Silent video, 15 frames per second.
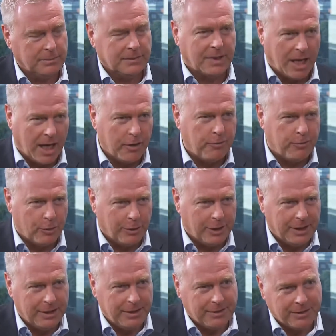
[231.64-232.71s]
Kai-Fu
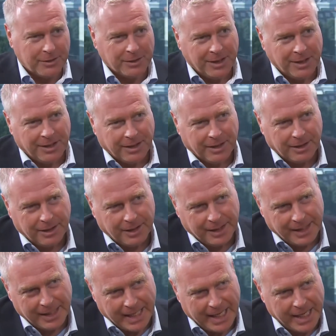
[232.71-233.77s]
Lee, a
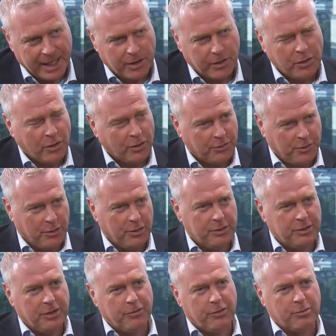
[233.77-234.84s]
leading AI
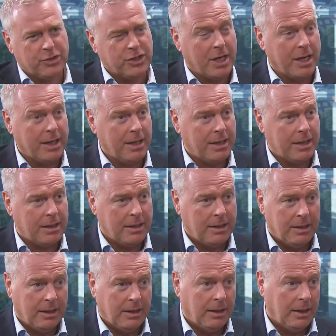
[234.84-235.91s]
authority from China,
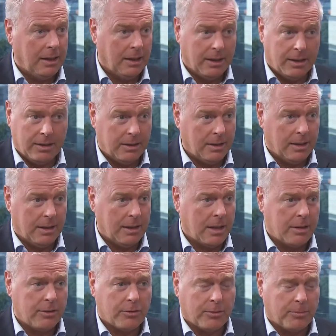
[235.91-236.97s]
and
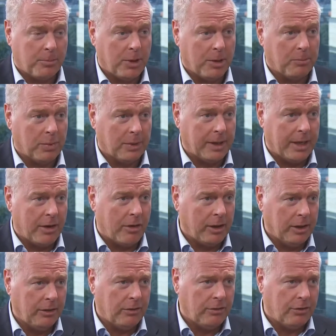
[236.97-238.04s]
other people that are
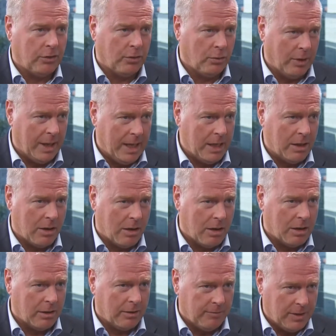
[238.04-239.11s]
into
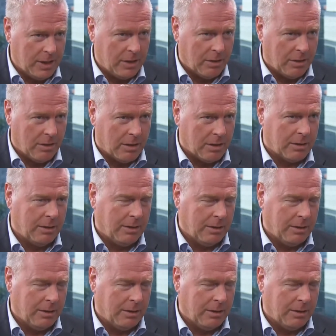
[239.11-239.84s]
AR, VR,